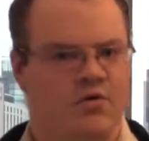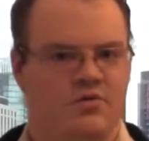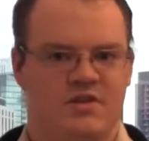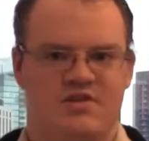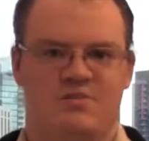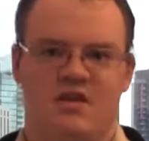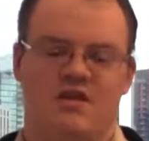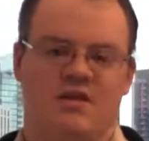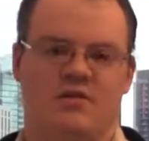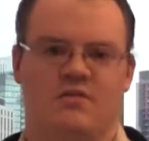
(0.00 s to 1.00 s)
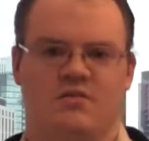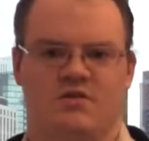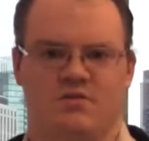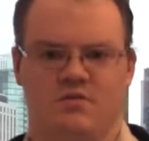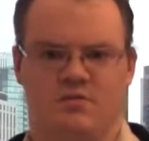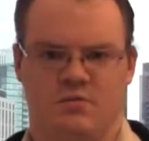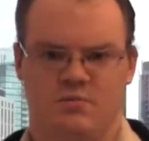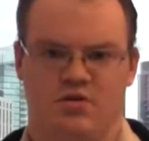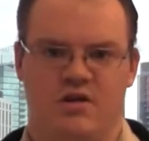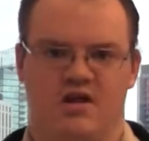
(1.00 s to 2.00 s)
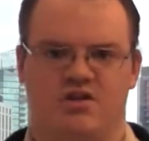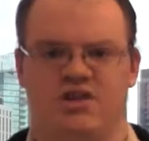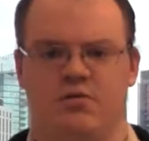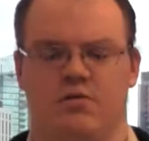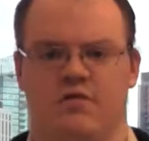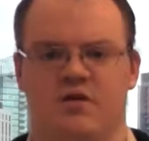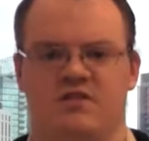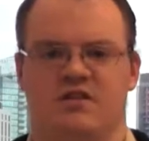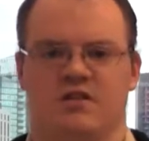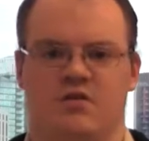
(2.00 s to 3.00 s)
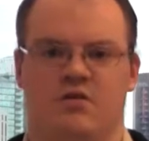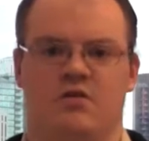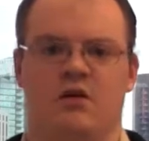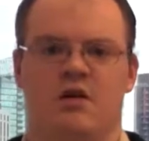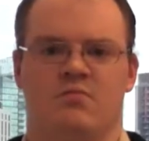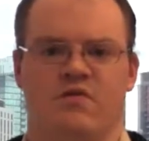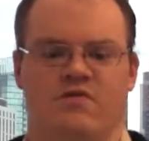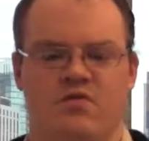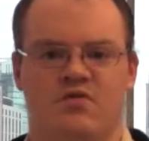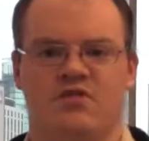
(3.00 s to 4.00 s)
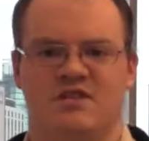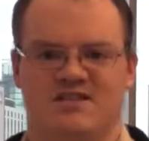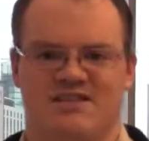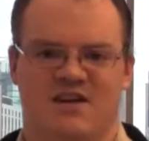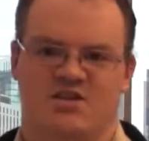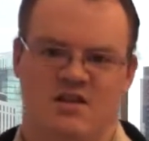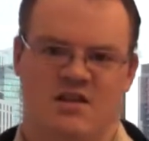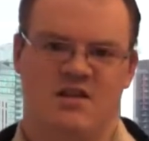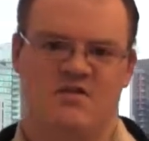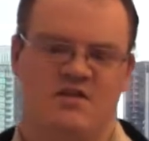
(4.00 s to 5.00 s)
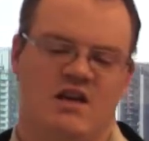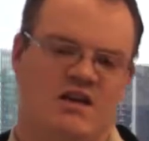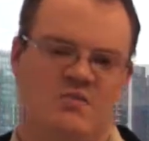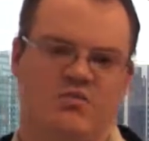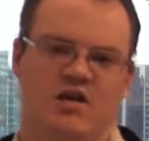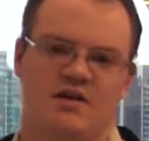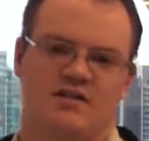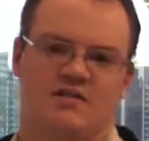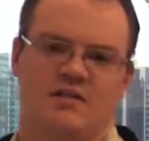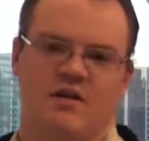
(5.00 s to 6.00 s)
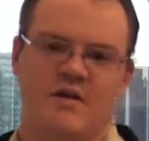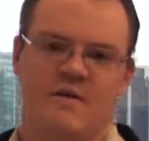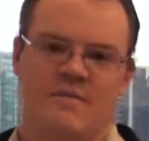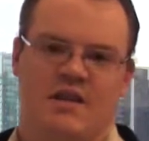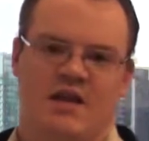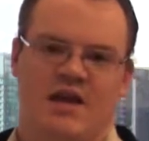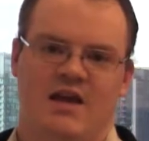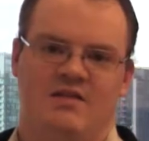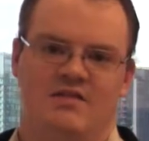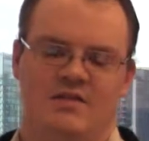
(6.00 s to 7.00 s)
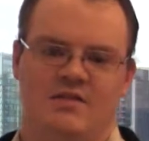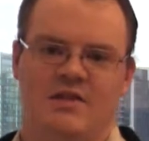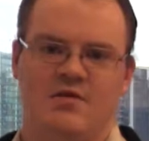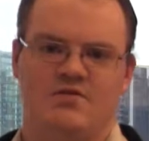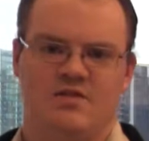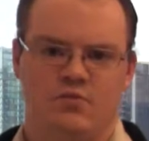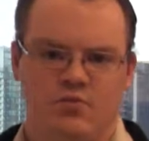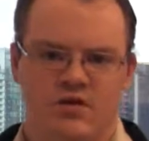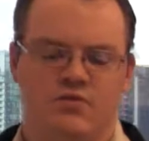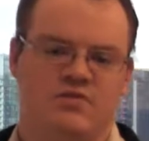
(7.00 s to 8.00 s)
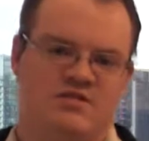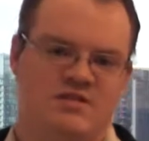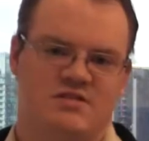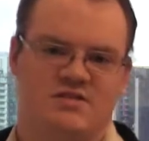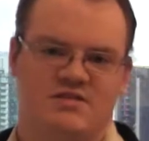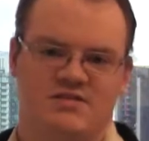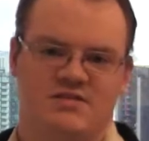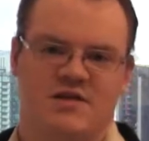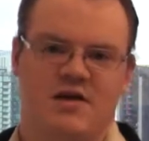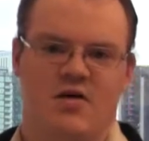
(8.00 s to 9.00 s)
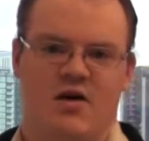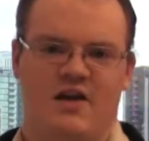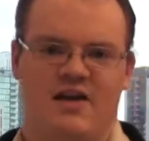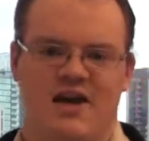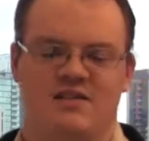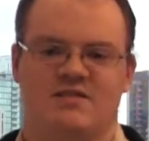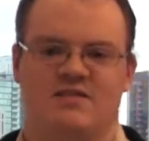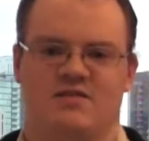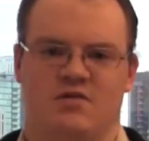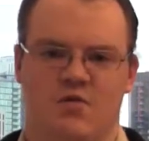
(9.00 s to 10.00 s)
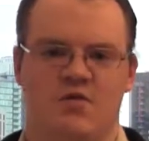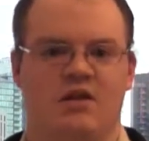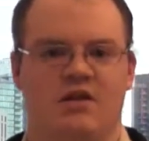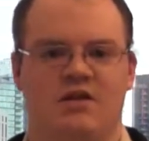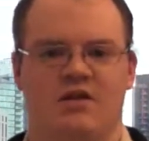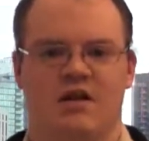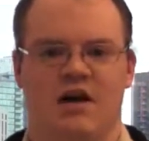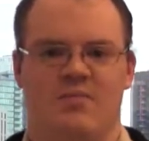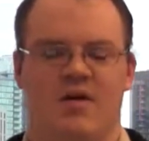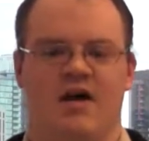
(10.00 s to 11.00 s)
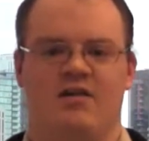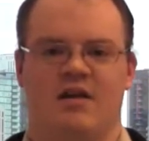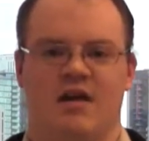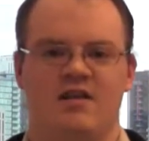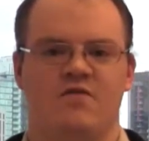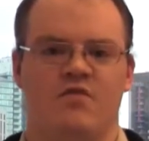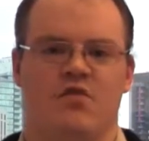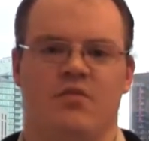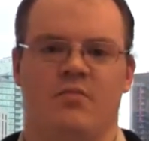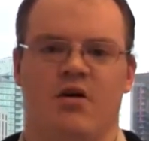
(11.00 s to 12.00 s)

This meeting to put out a general voice occurred before the discussion had even taken place. And there was a real resistance against talking about any form